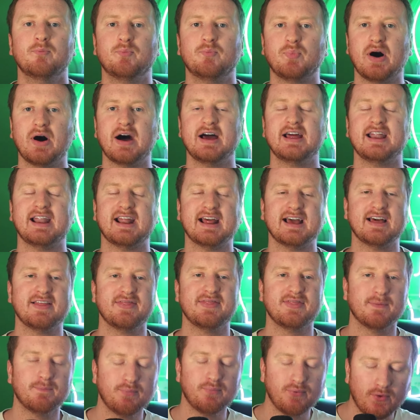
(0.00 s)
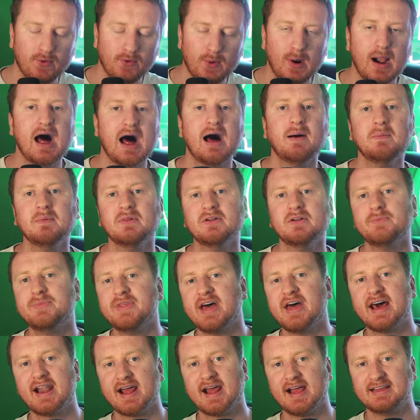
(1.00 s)
but the problem
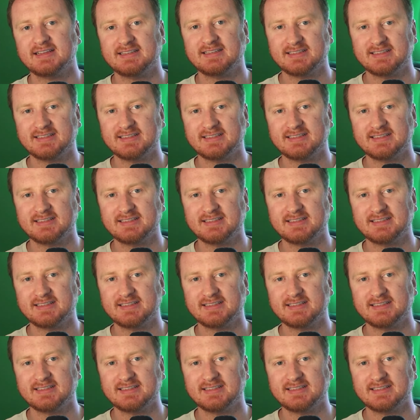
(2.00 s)
that I